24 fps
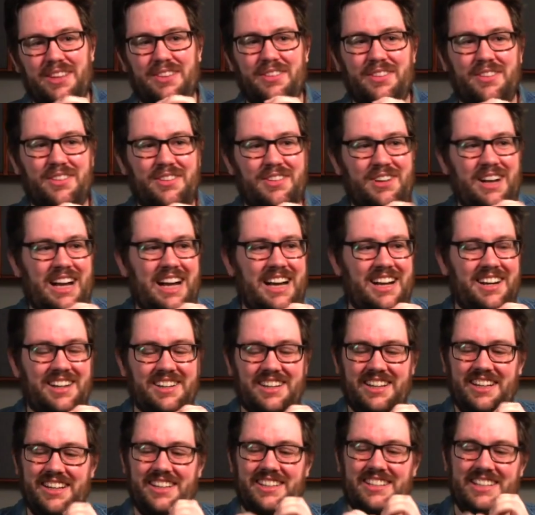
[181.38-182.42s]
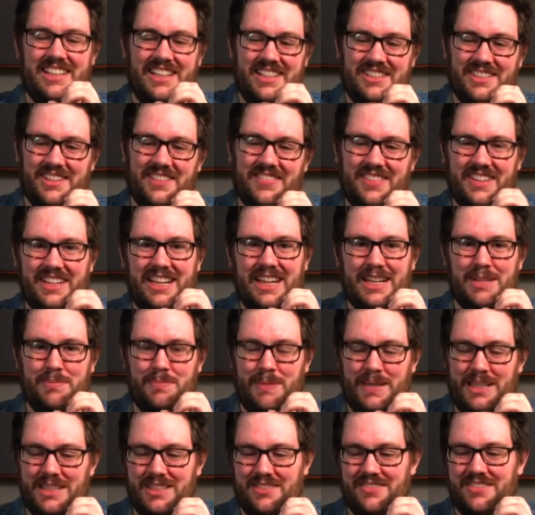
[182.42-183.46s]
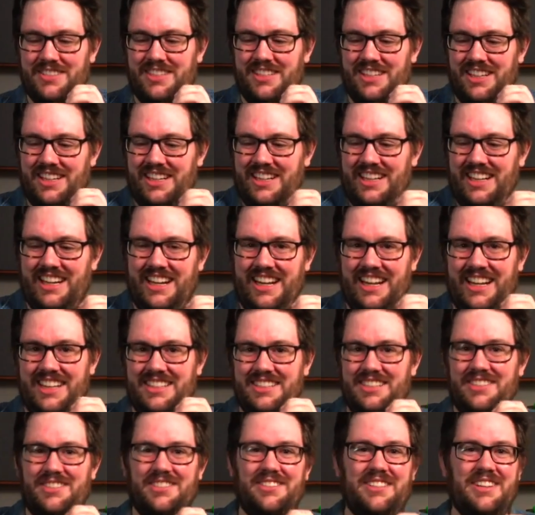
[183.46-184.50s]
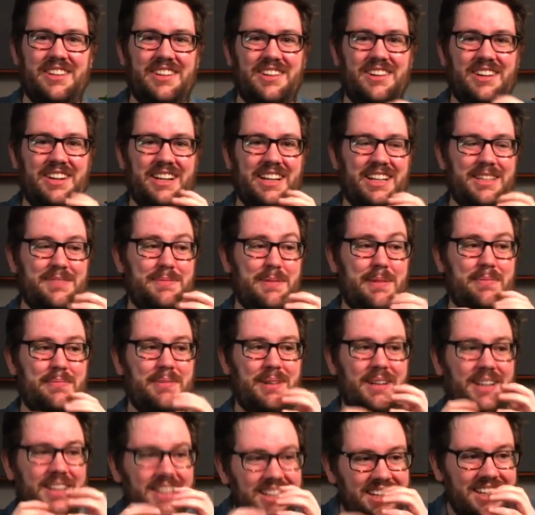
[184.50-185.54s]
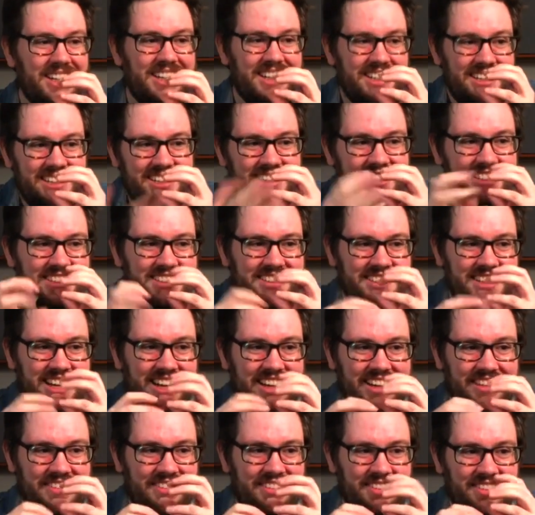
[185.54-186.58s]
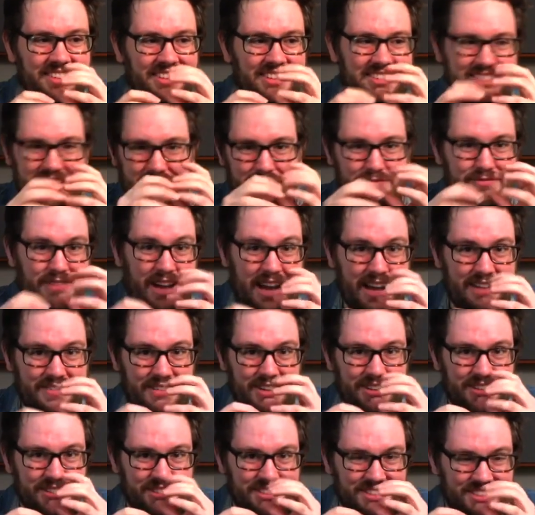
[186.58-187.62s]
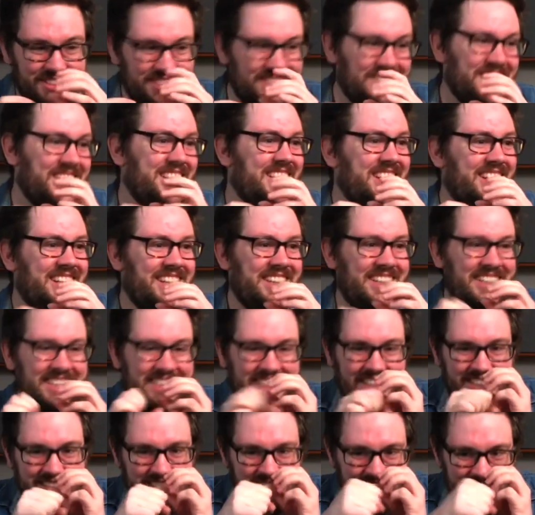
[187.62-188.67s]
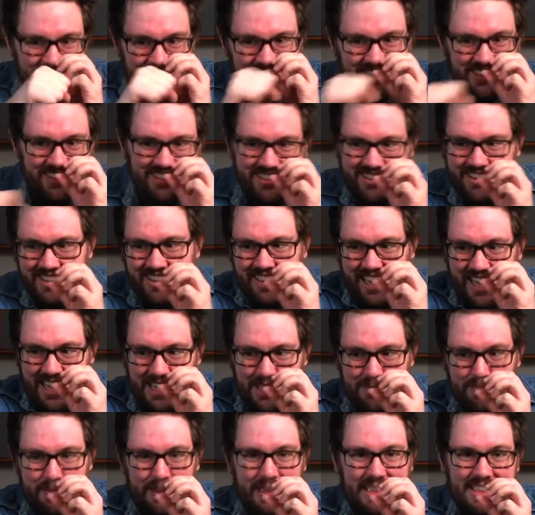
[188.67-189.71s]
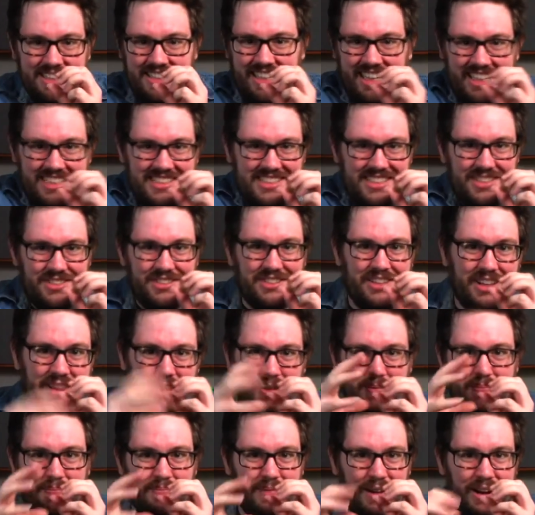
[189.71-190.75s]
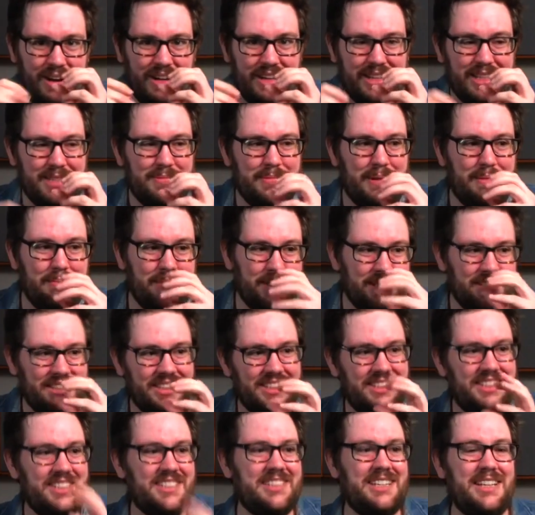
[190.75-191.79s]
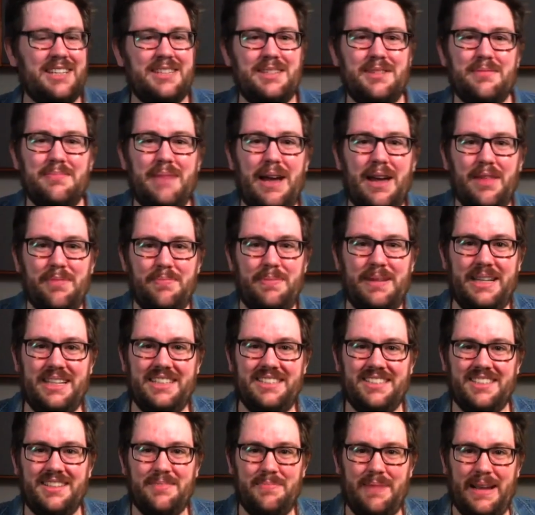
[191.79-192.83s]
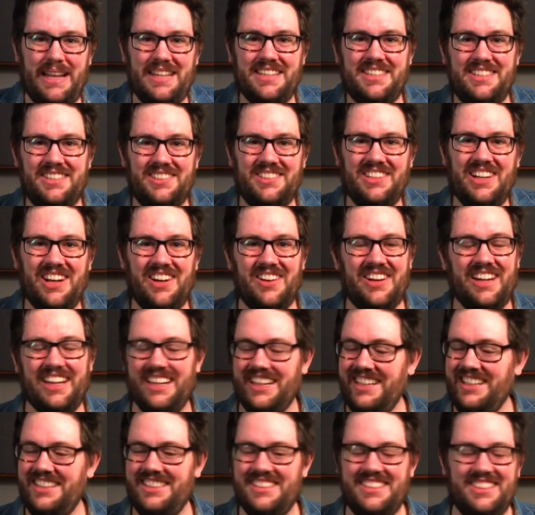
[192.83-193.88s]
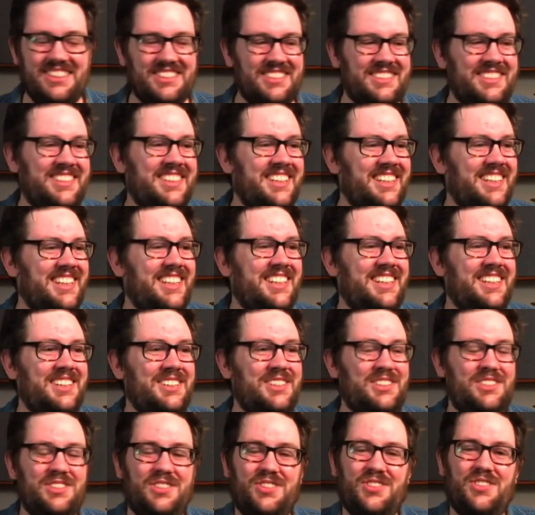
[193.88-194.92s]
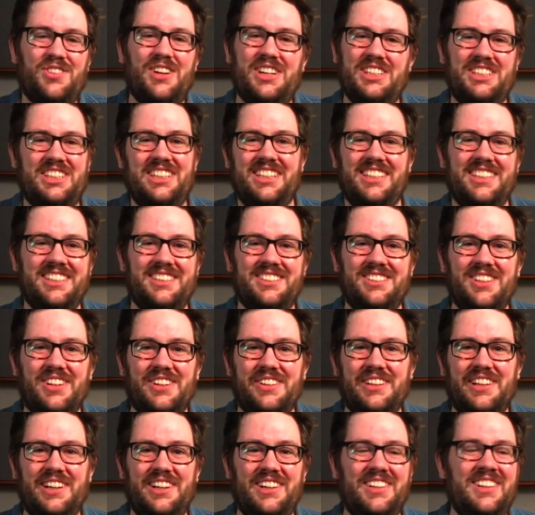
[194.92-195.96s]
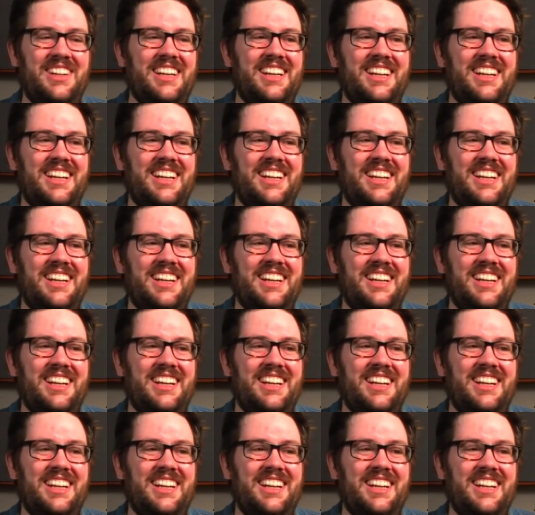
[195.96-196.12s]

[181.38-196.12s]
through the crowd and takes off the next piece of his clarinet, hands it to another audience member, and he's got 5 notes, then takes off the last piece, hands it to another audience member until he just has his mouthpiece and the band's still going, and he's still just crushing a solo,